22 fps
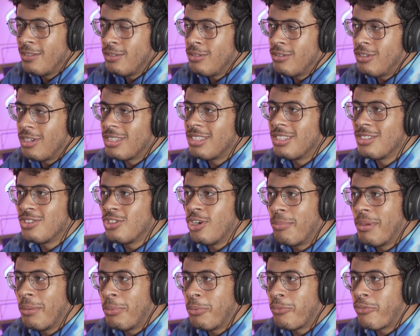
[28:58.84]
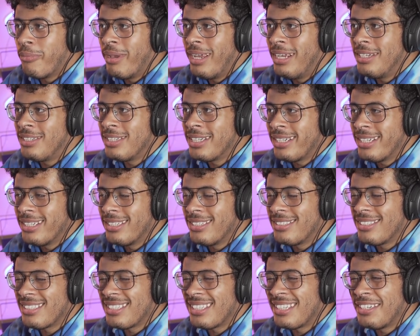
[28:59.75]
just to stop people from aging, it's
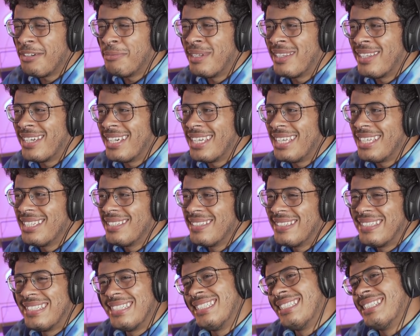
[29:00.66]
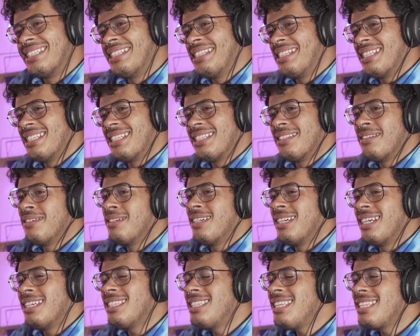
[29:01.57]
just a little bit like
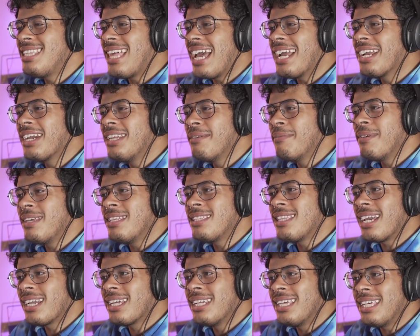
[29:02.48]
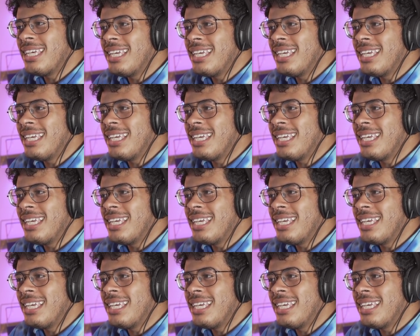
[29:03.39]
is, is hmm. that gonna is that gonna